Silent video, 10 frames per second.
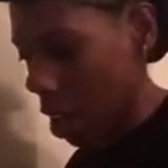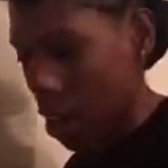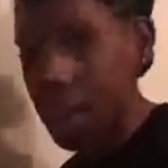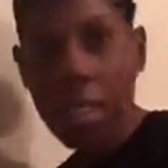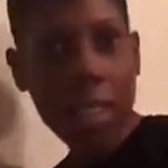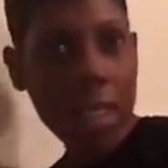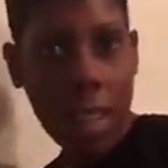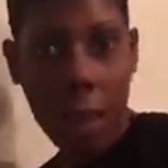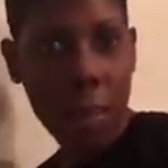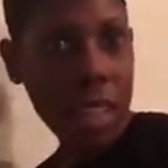And it's the
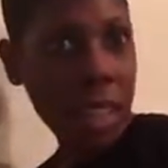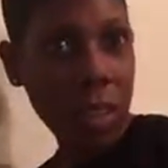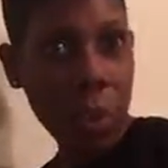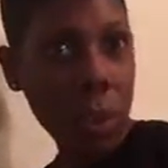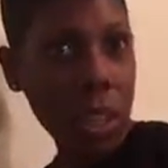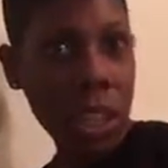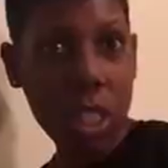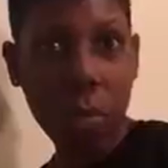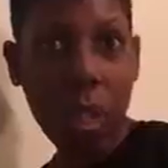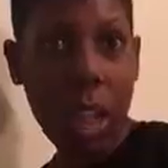same as if you were to
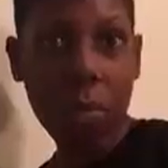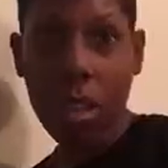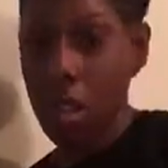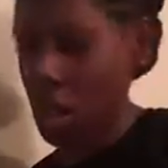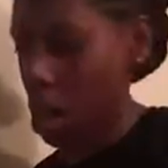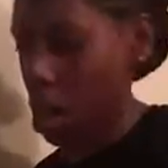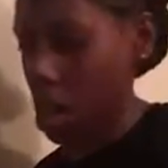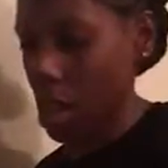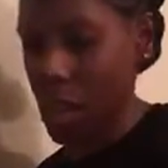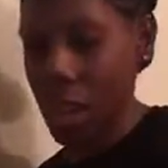just plop
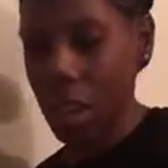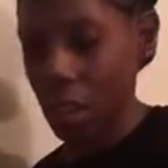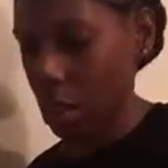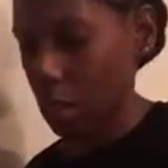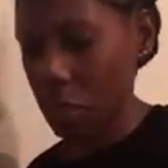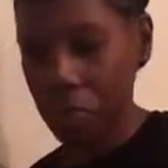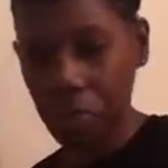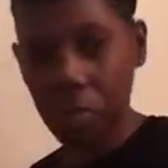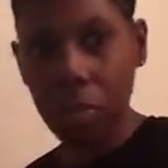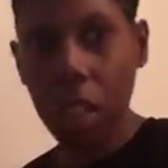a can of
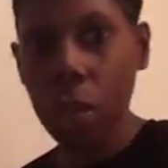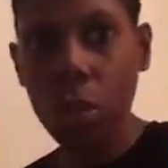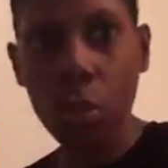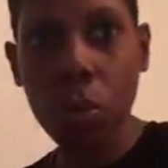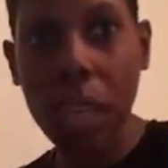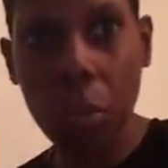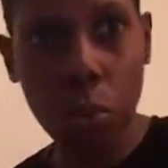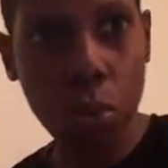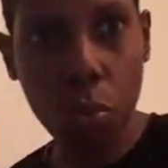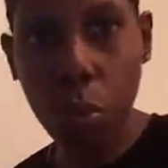soup,
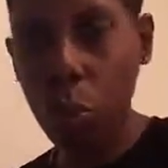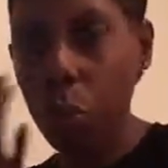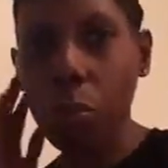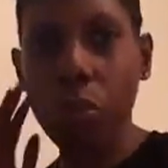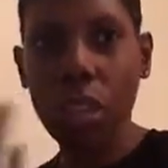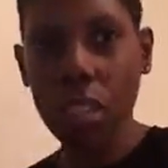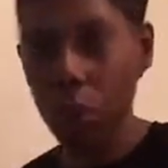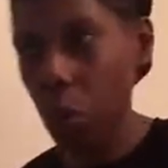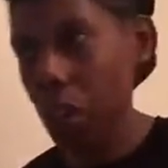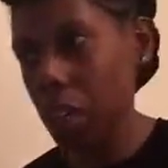Campbell's soup or
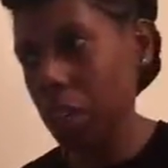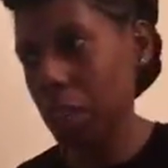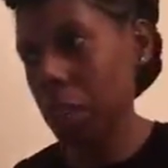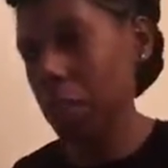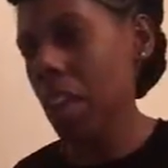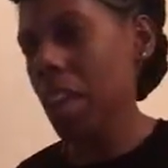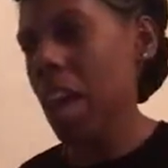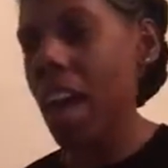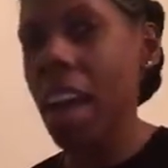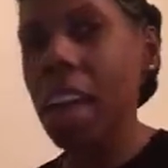Progressive or anything.
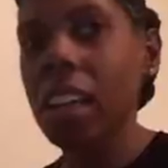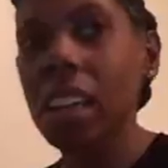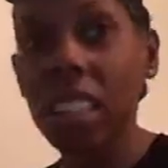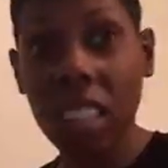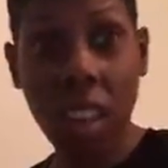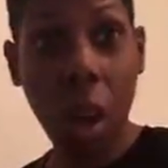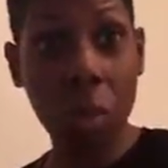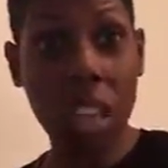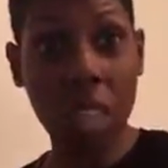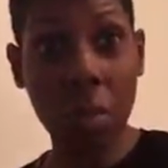And just, I
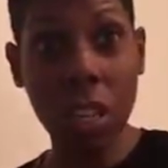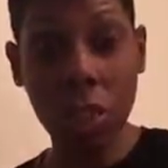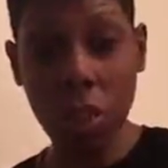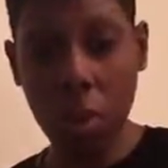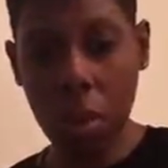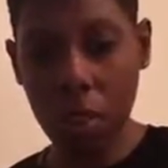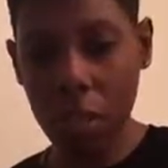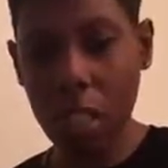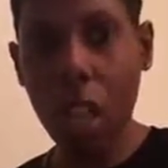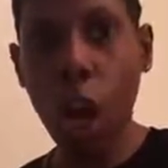want to explain to you the
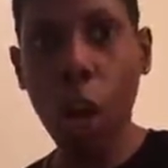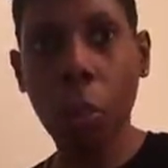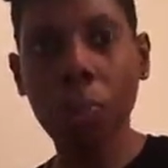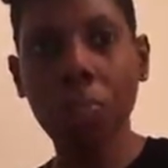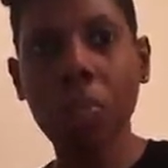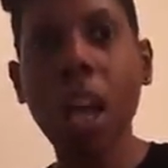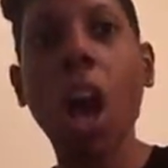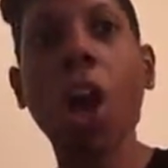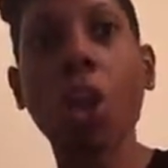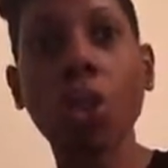benefits.
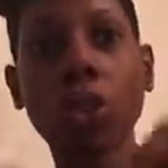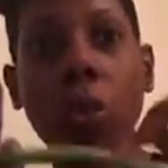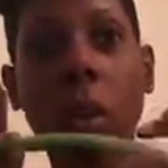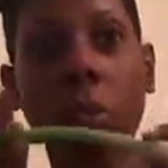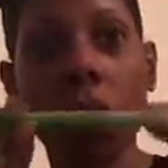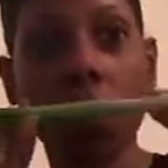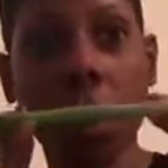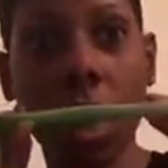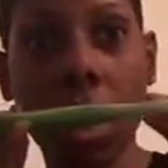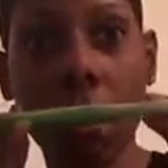And also what I'm going to do is
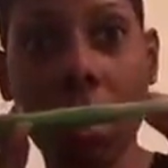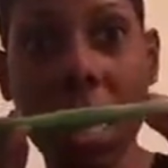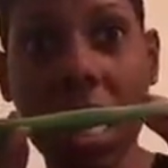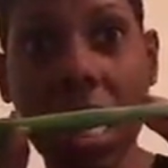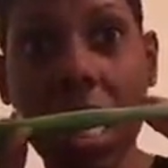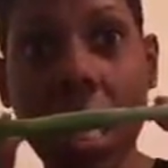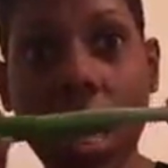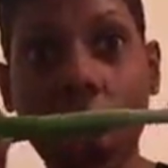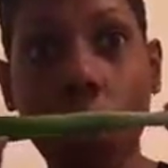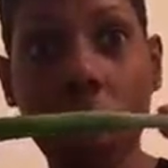cut up this
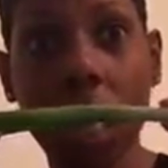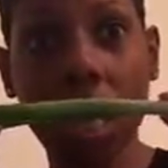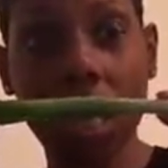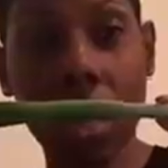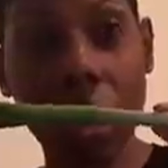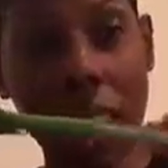green onion.